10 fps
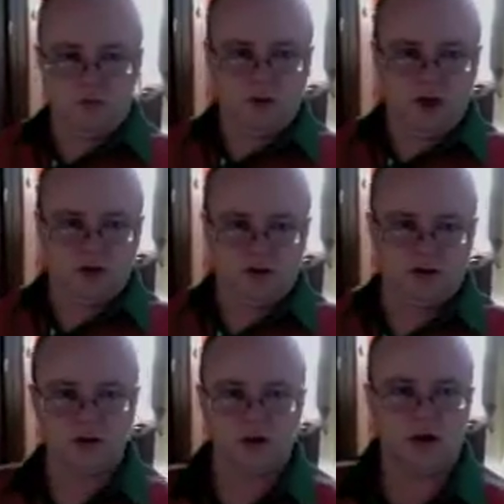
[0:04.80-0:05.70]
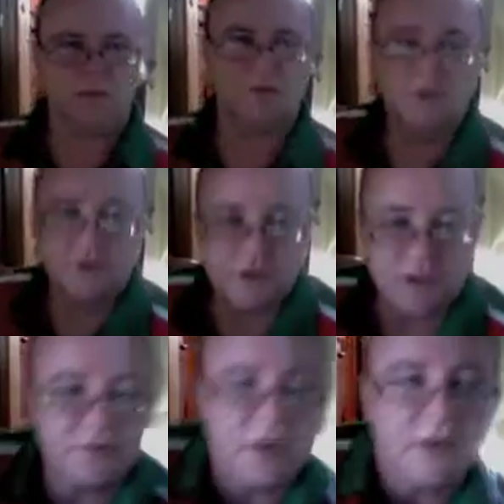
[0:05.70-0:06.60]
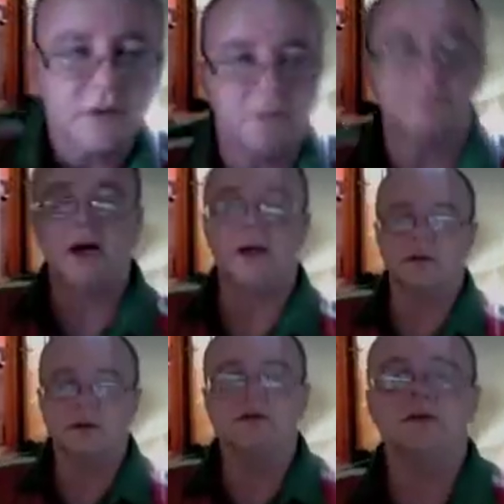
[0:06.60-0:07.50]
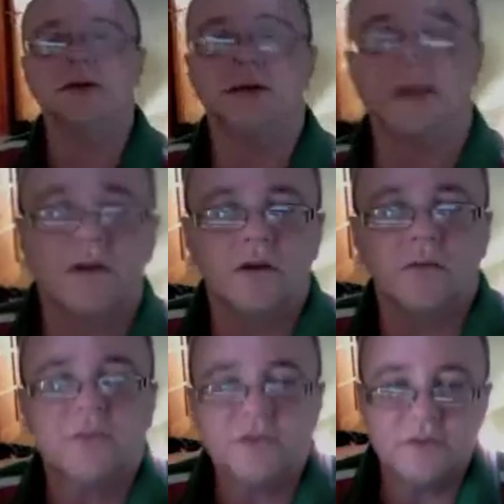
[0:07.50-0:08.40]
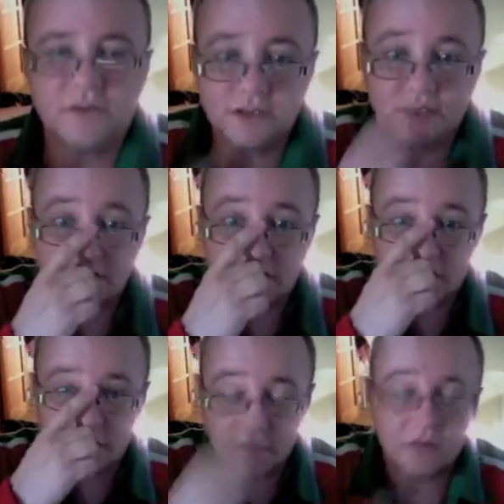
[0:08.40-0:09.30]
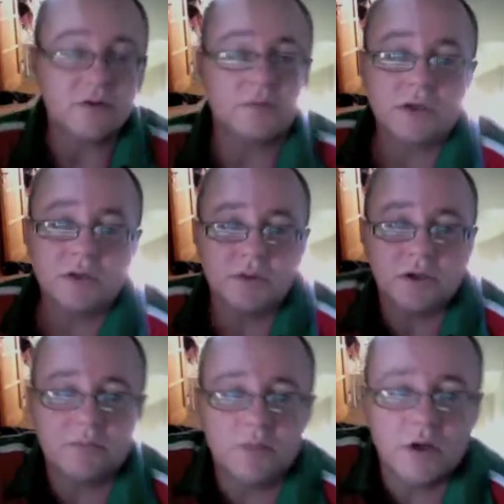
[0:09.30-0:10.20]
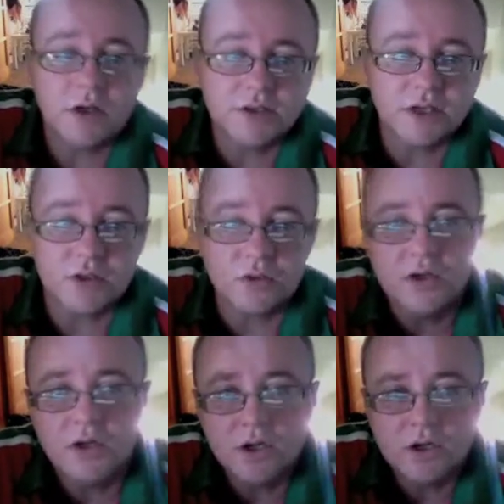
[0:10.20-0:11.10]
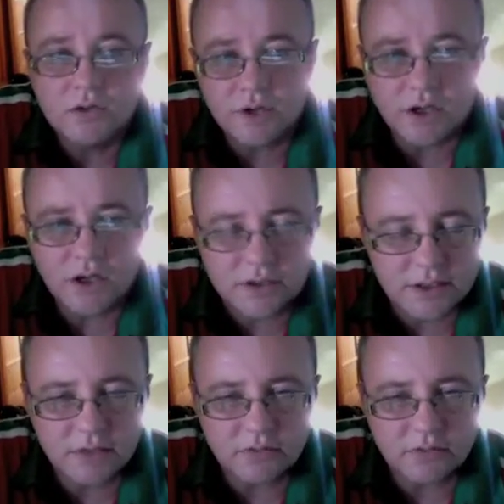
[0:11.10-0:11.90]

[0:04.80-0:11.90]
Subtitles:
Welsh top, just after having a bath and taking an opportunity to post something up on my channel regarding